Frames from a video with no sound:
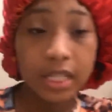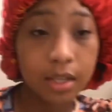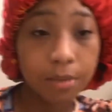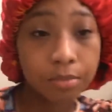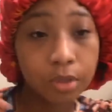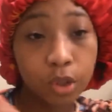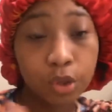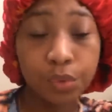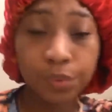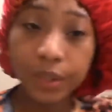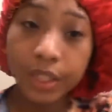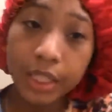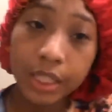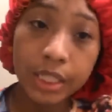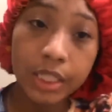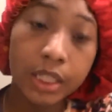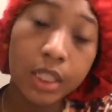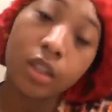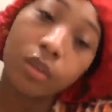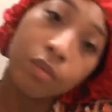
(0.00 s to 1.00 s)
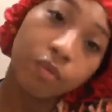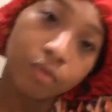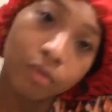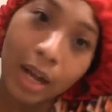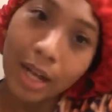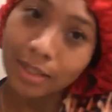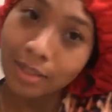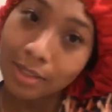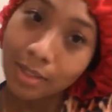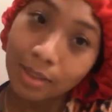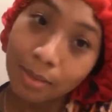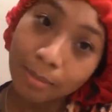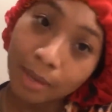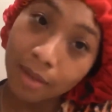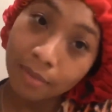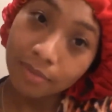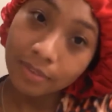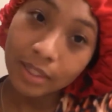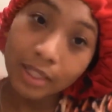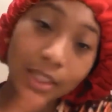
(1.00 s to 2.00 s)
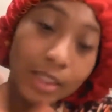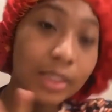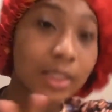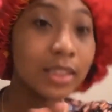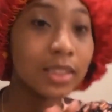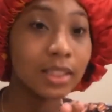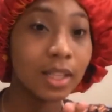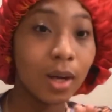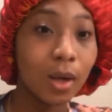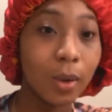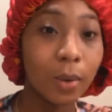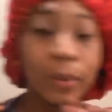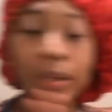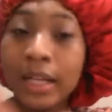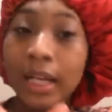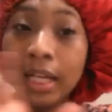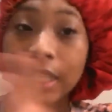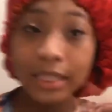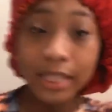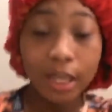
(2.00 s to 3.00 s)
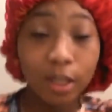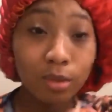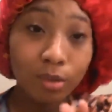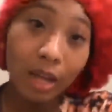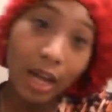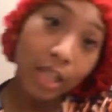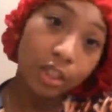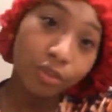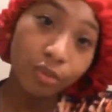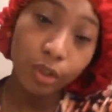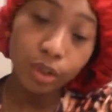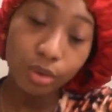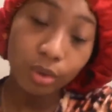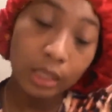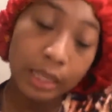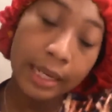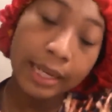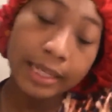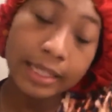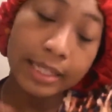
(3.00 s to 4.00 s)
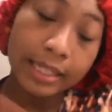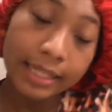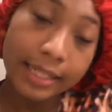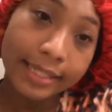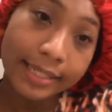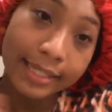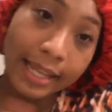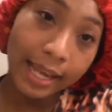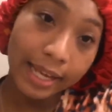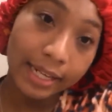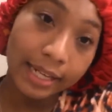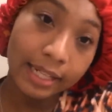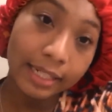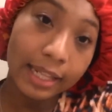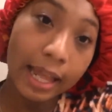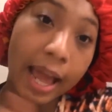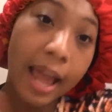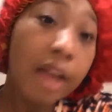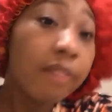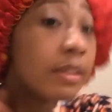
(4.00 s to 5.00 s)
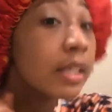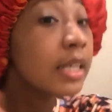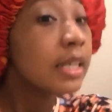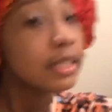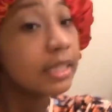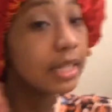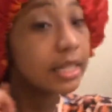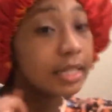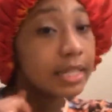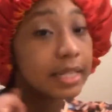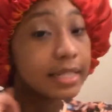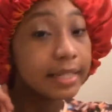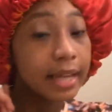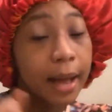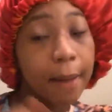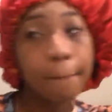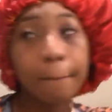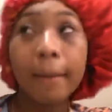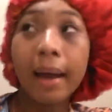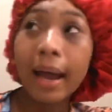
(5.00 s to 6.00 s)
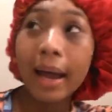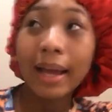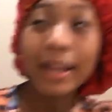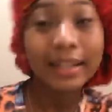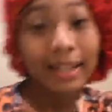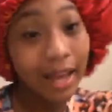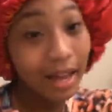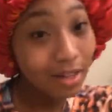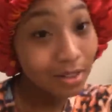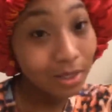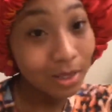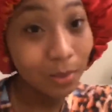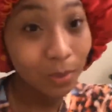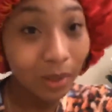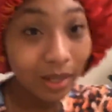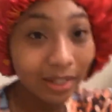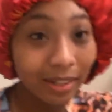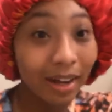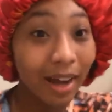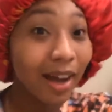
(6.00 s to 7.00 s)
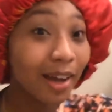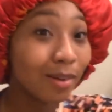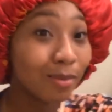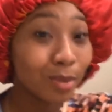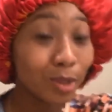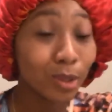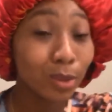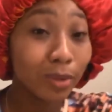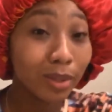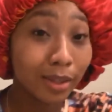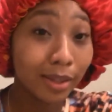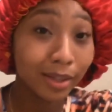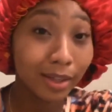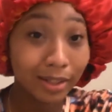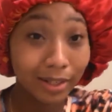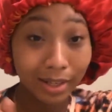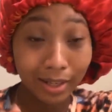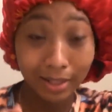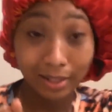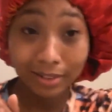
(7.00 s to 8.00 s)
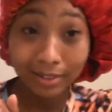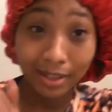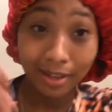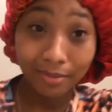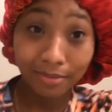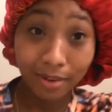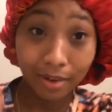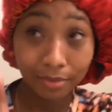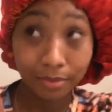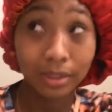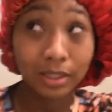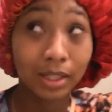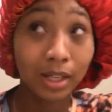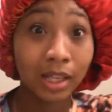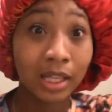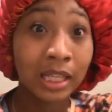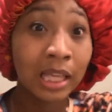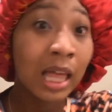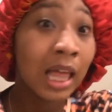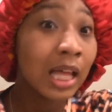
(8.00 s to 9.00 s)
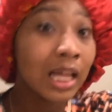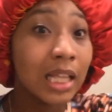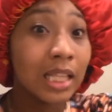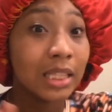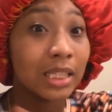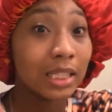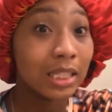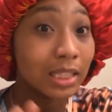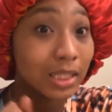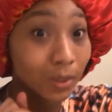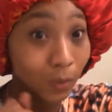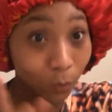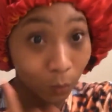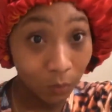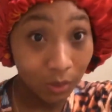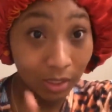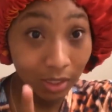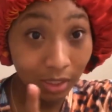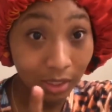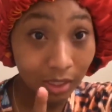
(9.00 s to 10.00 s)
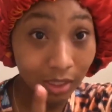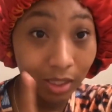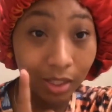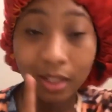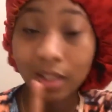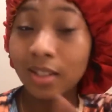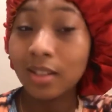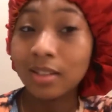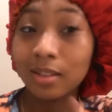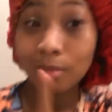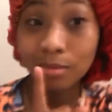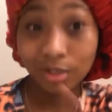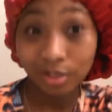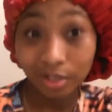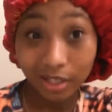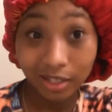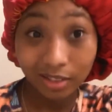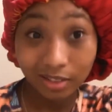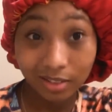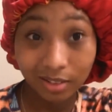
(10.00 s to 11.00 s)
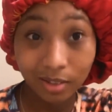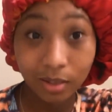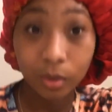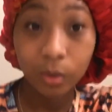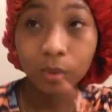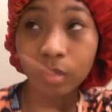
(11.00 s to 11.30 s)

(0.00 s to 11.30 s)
up those readings and watch some Netflix. So thank you guys for tuning in to this day in the life. This is not my last one. I'm doing a day in the life every day this week. At least I'm trying to do